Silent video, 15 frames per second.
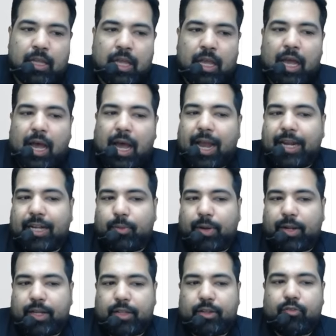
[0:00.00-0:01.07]

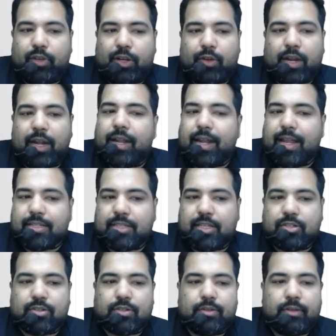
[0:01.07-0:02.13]
I-20. Will you get indexation?
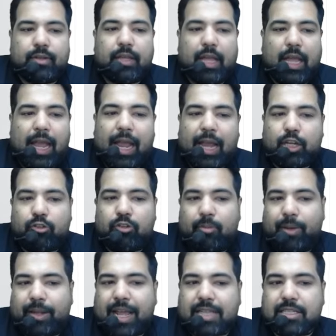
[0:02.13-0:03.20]
And you will be
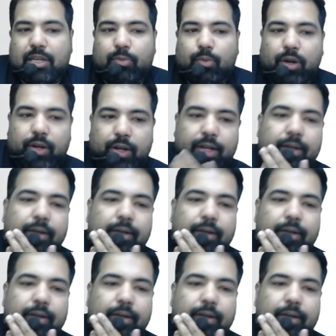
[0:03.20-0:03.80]
taxed at what rate?